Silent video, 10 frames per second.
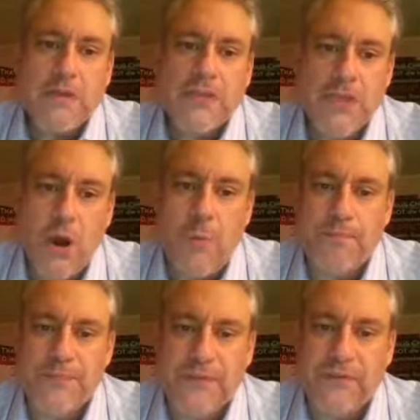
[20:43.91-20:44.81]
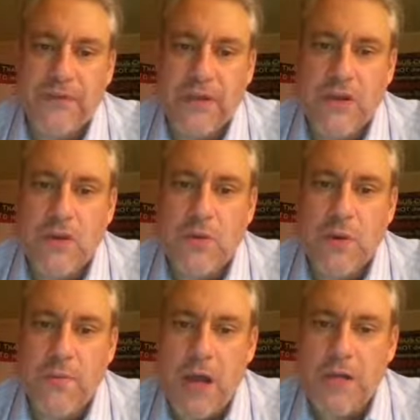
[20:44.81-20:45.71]
So, this is a new
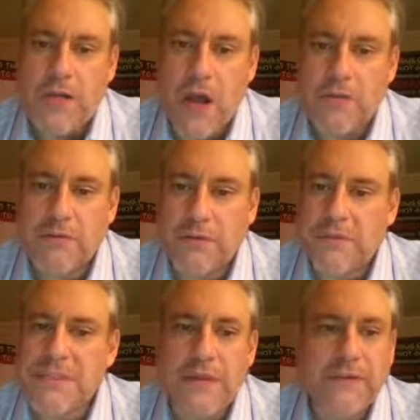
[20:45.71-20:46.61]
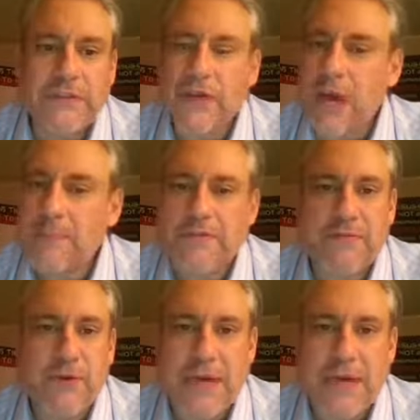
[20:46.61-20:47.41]
and modern doctrine that was never taught before